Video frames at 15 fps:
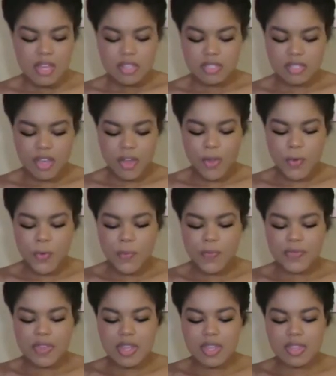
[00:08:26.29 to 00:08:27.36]

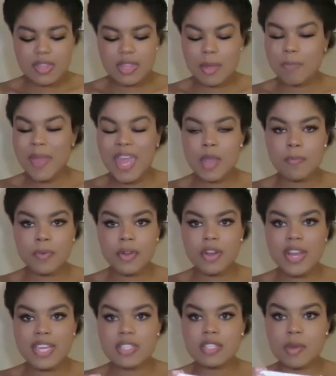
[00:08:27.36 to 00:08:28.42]
So the paper
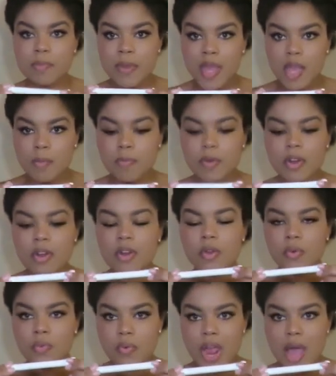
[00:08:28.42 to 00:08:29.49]
is a
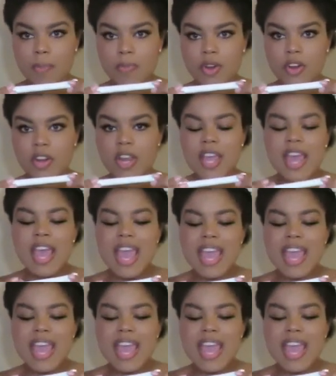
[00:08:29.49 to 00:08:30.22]
paper wrapper,